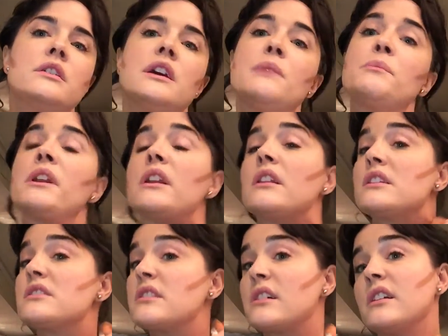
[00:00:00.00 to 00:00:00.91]
I mean,
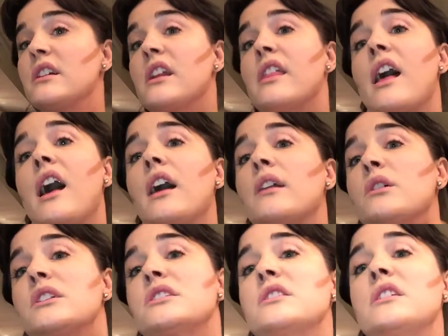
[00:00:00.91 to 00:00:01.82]
unless you're into that,
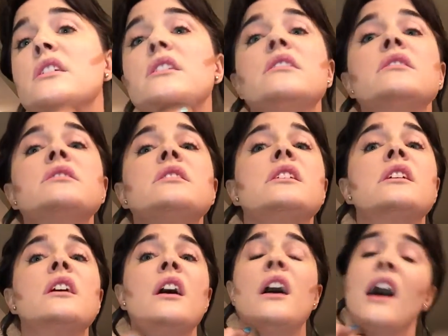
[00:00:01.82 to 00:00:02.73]
which,
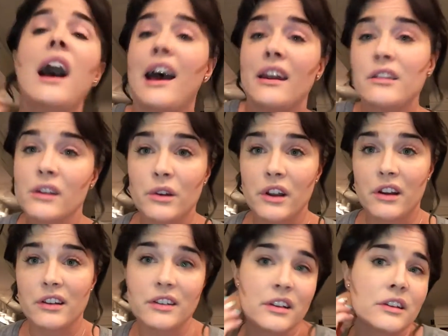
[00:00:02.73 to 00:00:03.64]
I don't know what
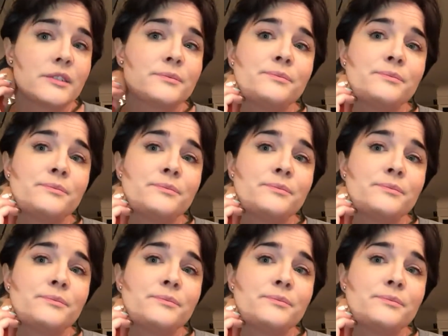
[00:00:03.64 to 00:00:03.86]
you're into.